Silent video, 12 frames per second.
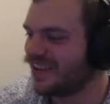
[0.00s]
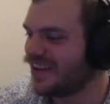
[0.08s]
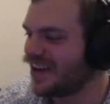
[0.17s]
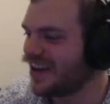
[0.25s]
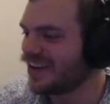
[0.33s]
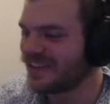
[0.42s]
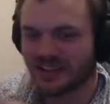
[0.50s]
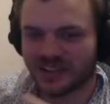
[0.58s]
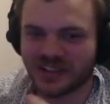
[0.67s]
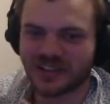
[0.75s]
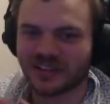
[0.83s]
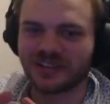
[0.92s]
the
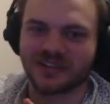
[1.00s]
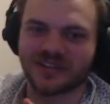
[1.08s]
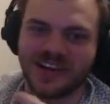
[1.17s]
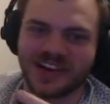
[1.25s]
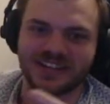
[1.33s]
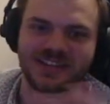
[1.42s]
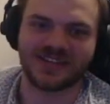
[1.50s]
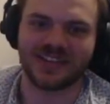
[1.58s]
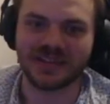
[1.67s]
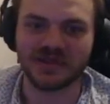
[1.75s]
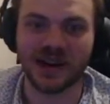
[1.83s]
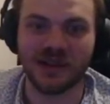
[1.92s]
cute little crackers, right?
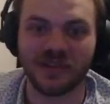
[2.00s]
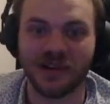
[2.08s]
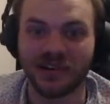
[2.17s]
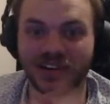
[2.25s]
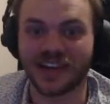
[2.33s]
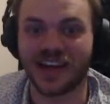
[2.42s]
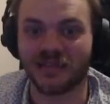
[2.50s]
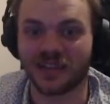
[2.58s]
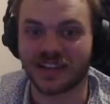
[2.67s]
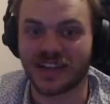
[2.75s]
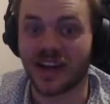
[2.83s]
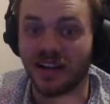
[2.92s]
That's what I wanted. I wanted that.
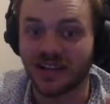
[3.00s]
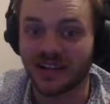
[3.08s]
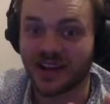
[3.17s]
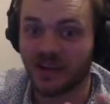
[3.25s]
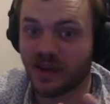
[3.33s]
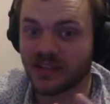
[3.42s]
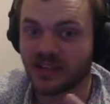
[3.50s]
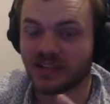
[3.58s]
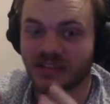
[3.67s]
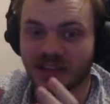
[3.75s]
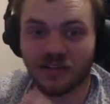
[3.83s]
And caramelized onion. That